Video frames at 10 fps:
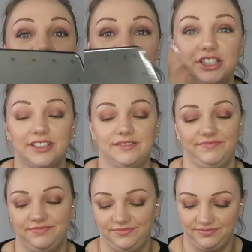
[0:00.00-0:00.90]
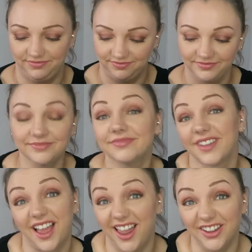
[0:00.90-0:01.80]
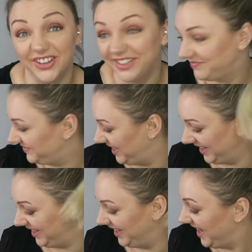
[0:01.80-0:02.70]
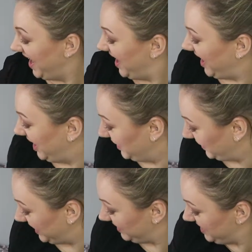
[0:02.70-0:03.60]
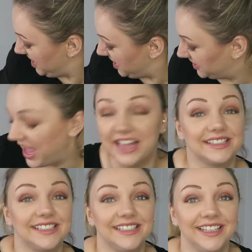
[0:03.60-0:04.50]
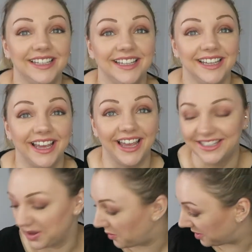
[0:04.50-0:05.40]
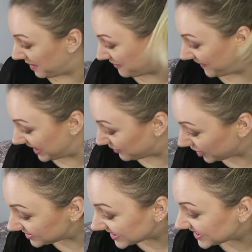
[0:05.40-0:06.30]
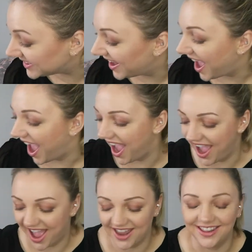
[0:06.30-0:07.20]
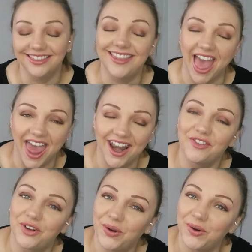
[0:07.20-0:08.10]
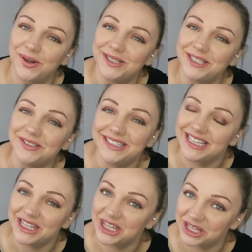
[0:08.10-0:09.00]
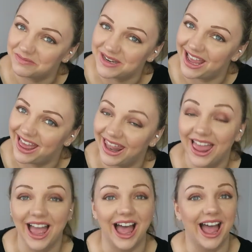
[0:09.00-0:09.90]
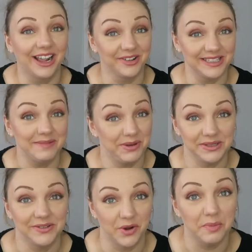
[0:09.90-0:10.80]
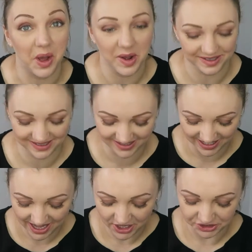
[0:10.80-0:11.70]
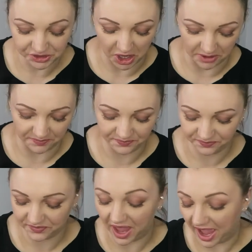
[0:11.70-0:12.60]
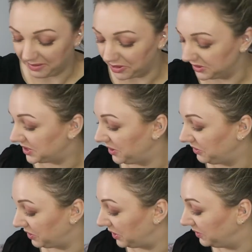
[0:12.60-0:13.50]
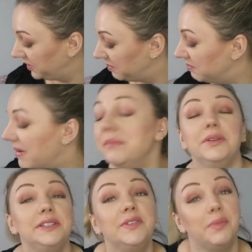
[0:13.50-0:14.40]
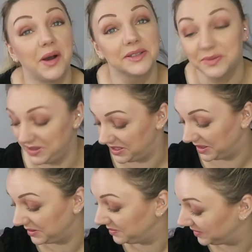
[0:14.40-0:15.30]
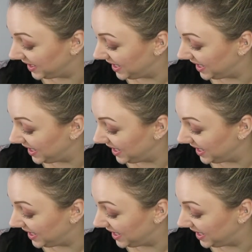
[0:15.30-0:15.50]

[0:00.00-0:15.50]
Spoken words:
I love it. I love it. That is one of my favourites. And then, of course, you see the thumbnail, I got a beautiful box. So, I'm going to go through my beautiful box with you.